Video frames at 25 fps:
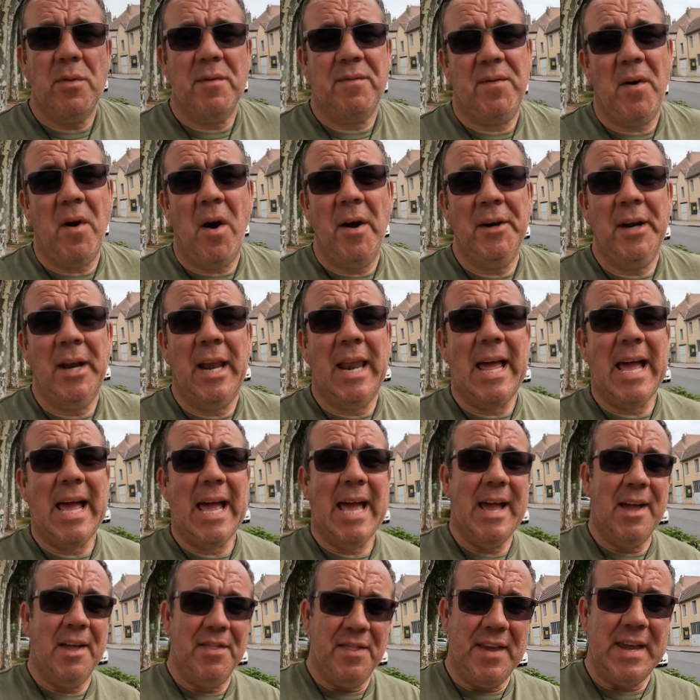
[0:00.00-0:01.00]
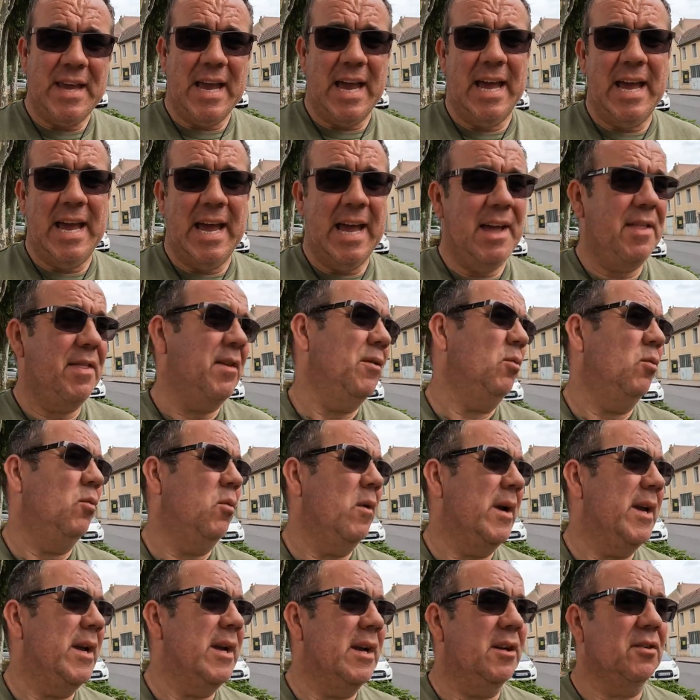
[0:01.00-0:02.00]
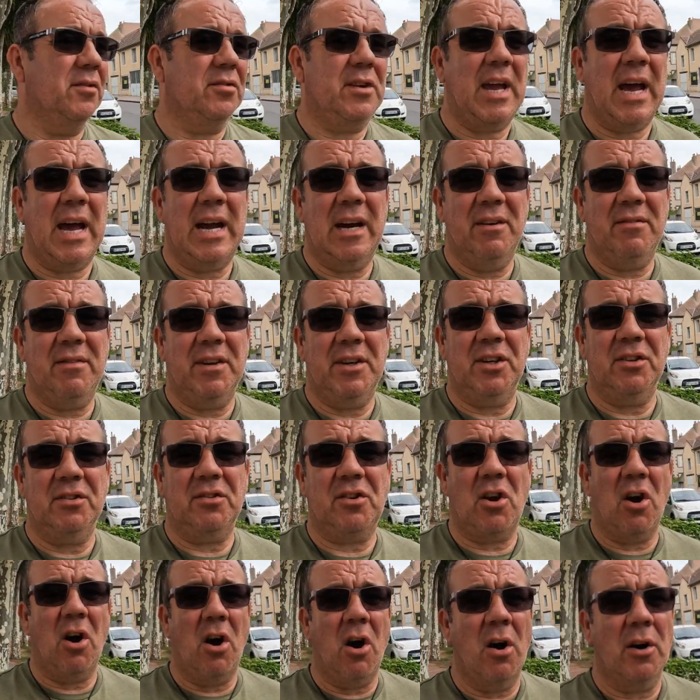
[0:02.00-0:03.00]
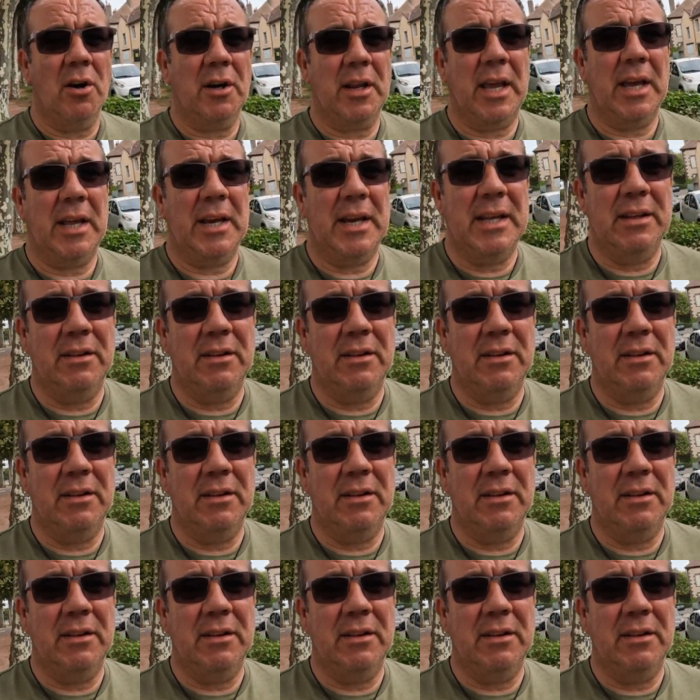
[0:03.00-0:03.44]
the final air, and the air that we as caravanners can't get